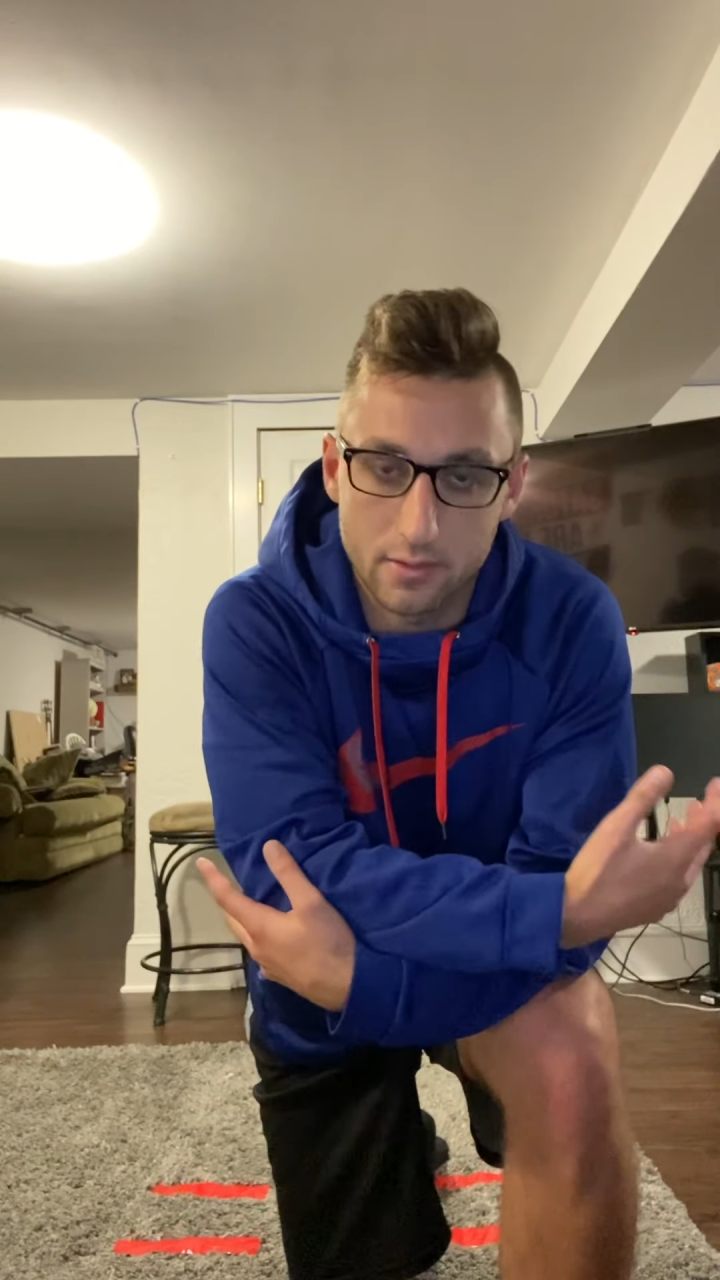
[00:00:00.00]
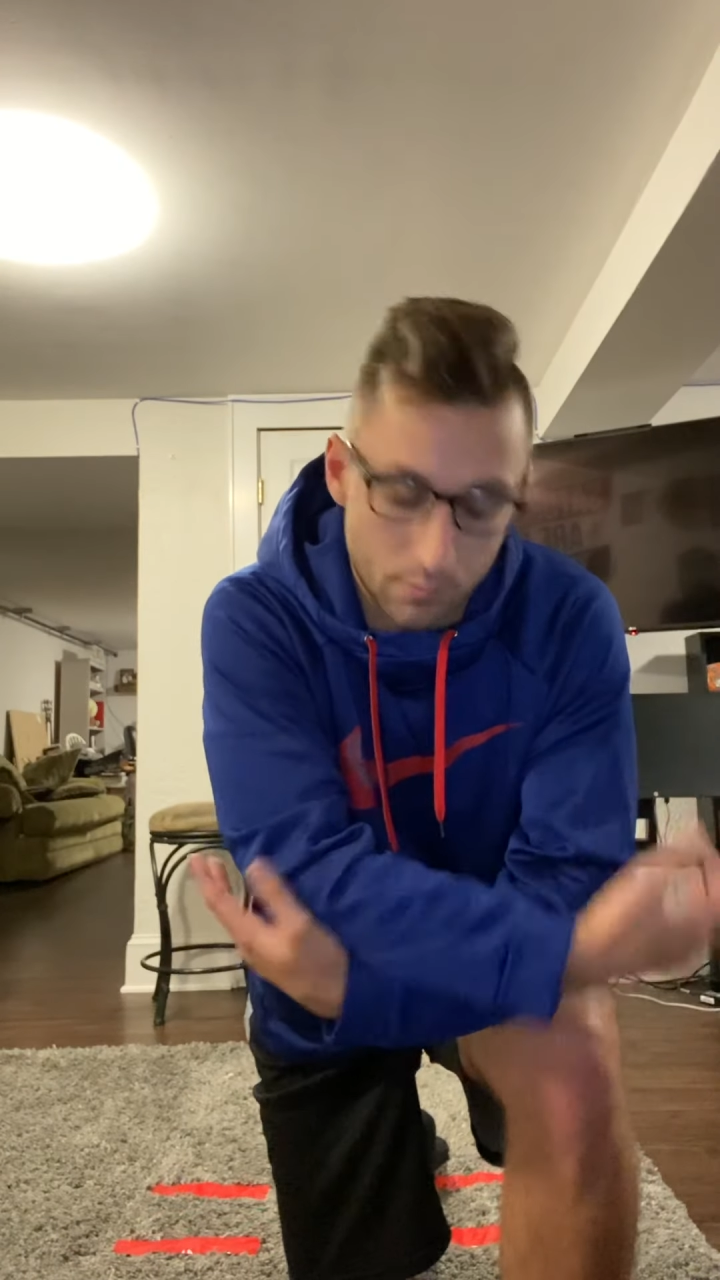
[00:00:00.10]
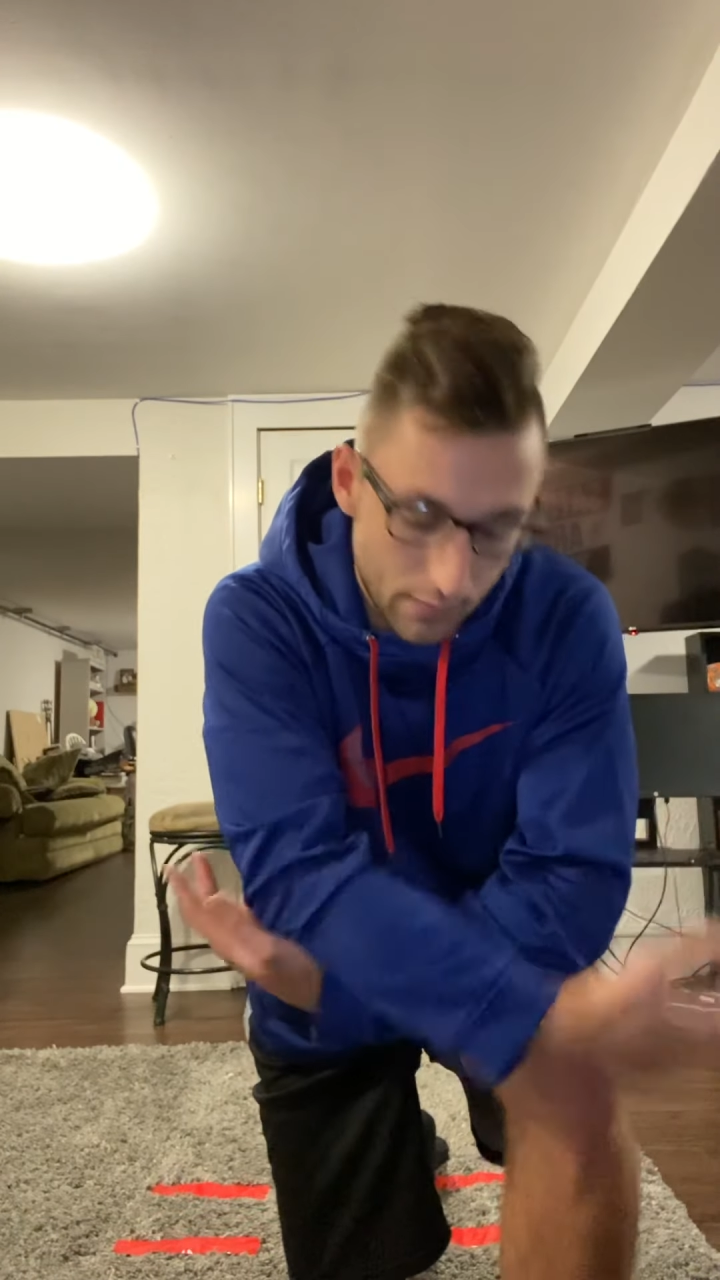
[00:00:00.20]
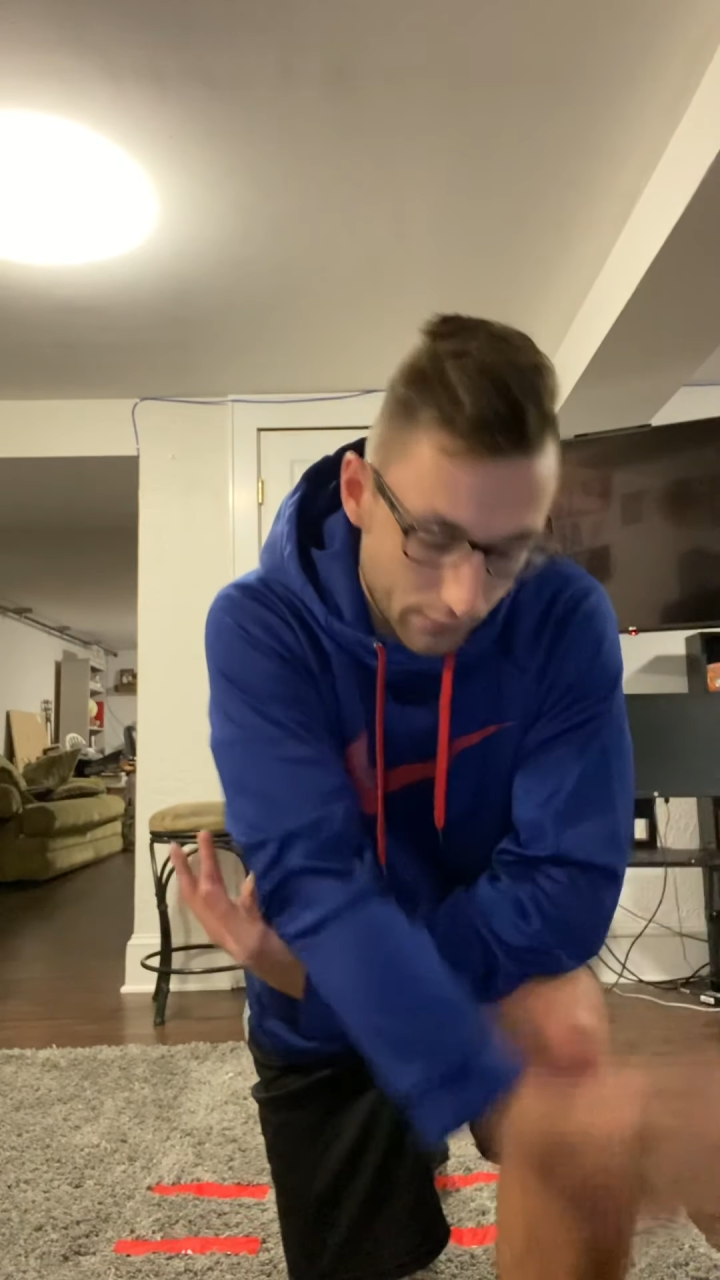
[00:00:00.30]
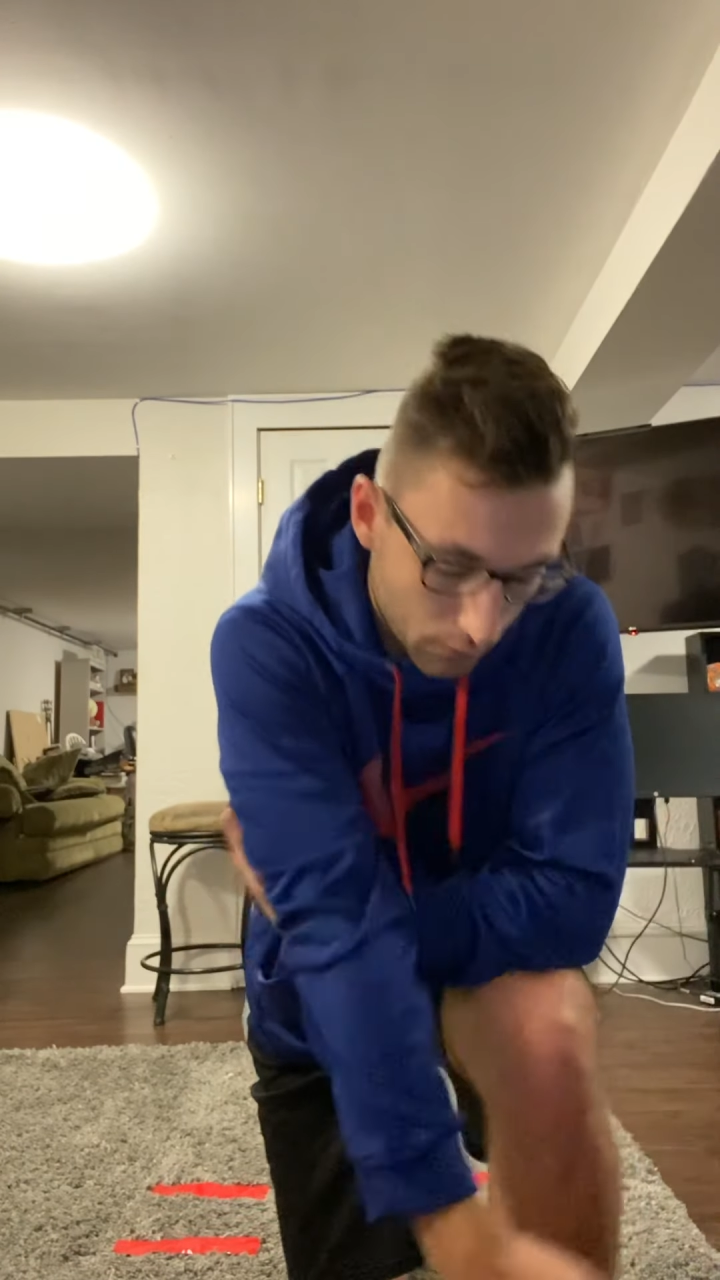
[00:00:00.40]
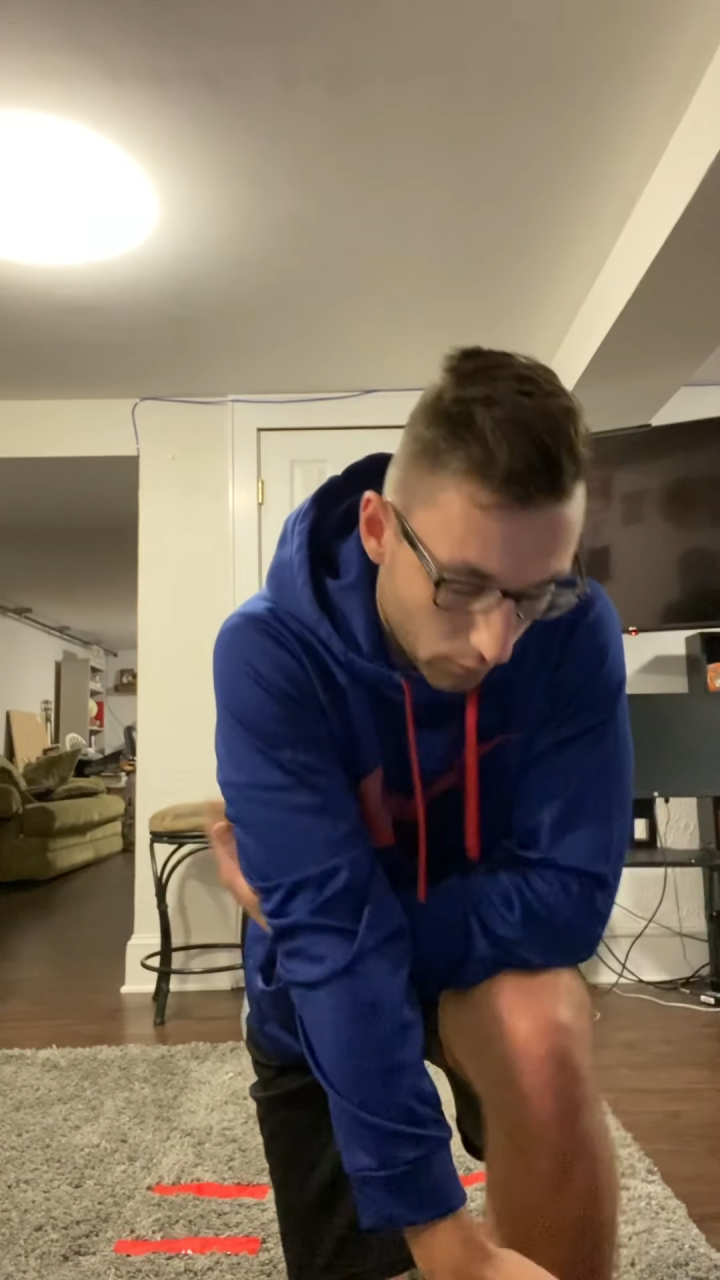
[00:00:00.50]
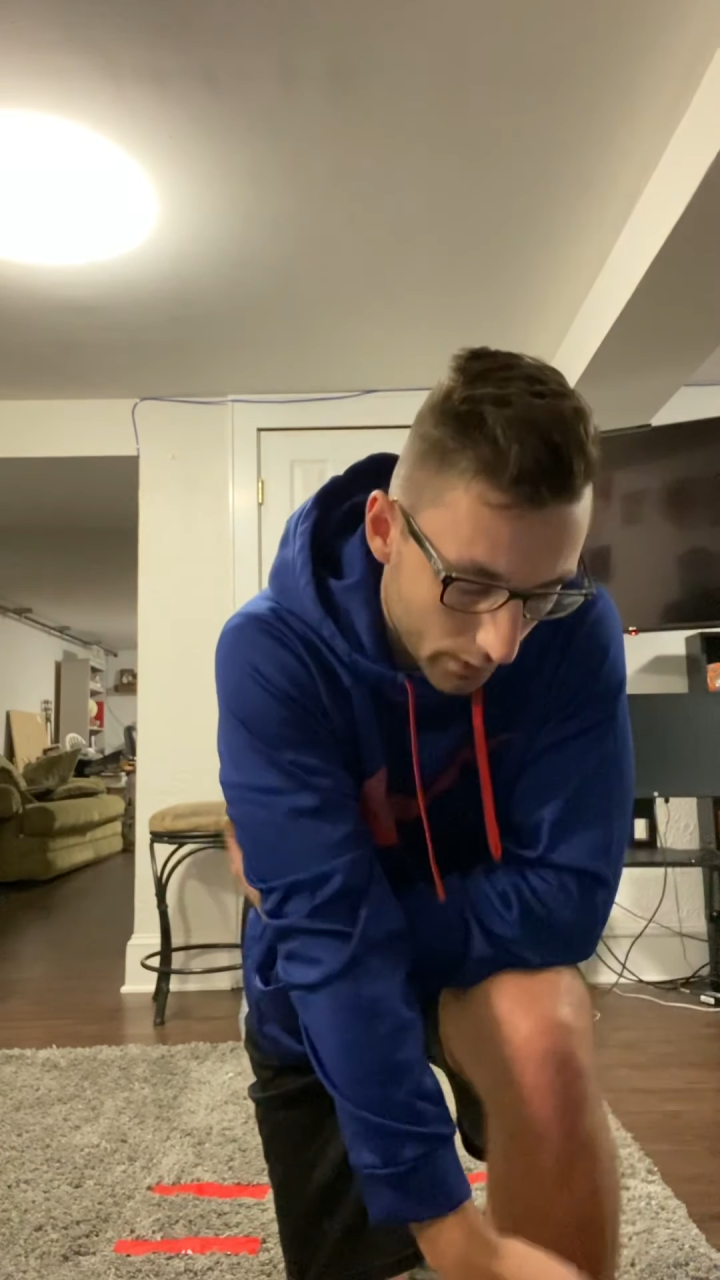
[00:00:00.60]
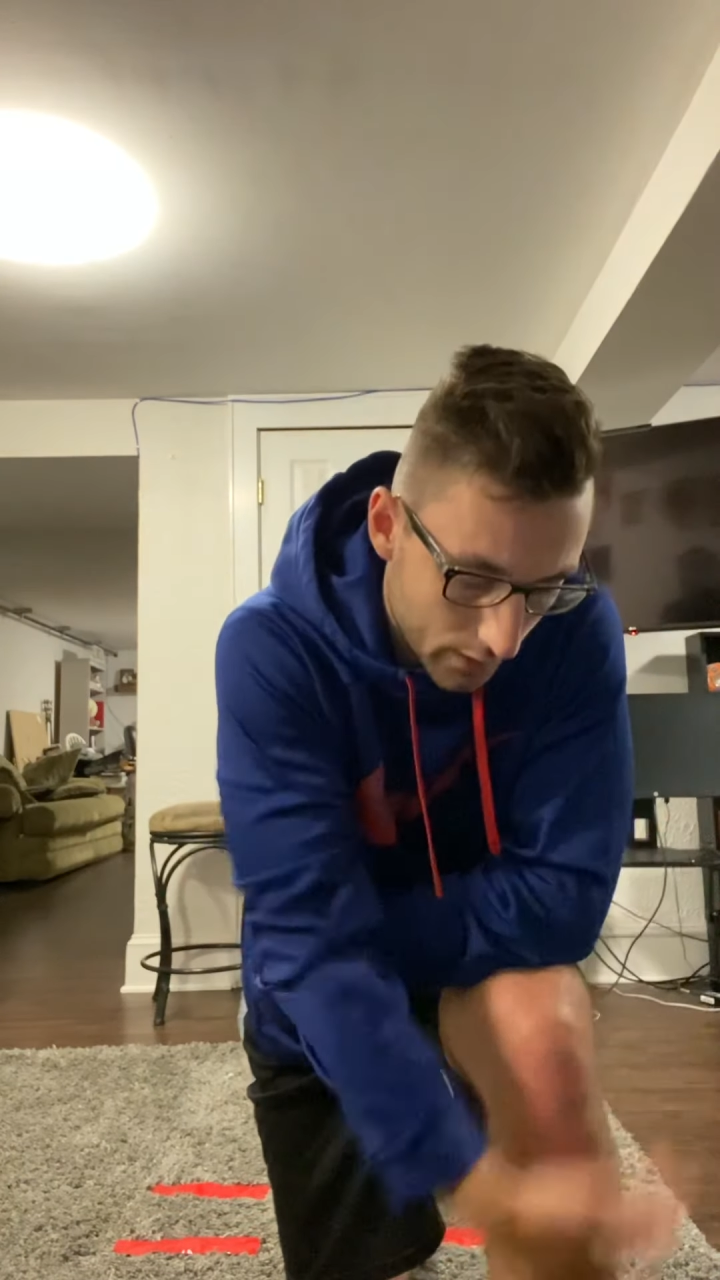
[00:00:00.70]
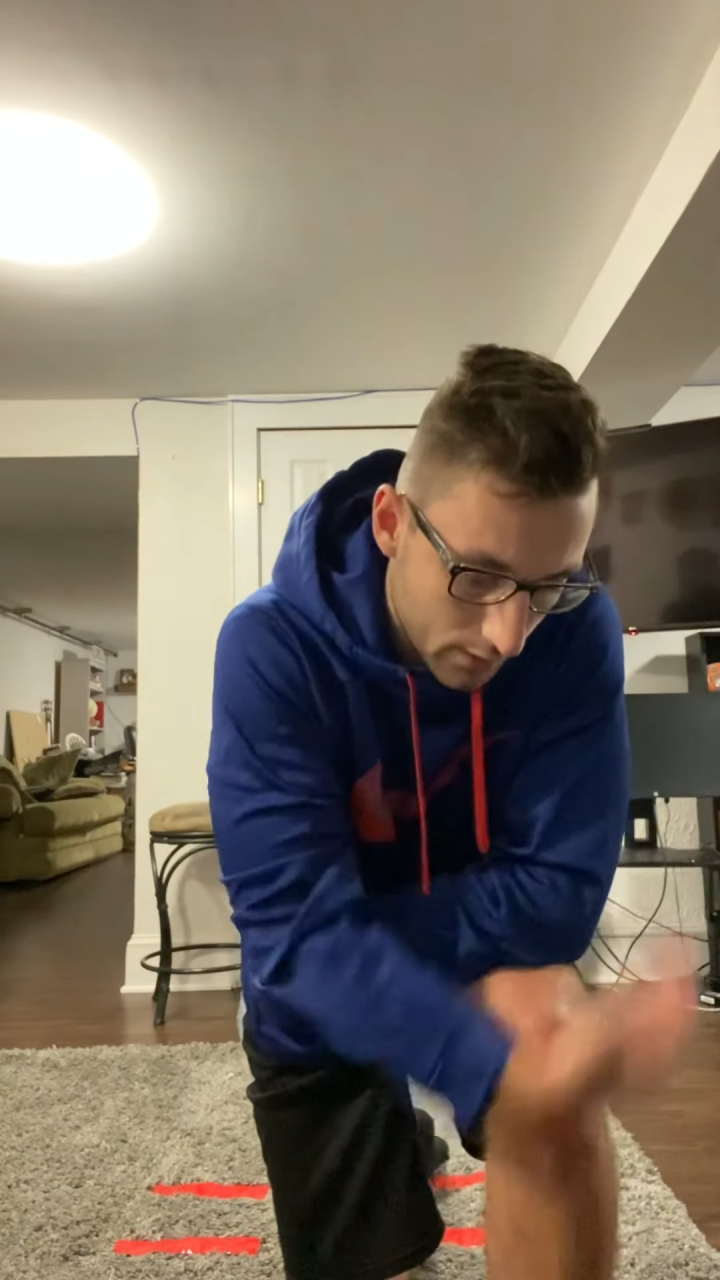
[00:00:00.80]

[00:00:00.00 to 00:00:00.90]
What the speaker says: pivotal point,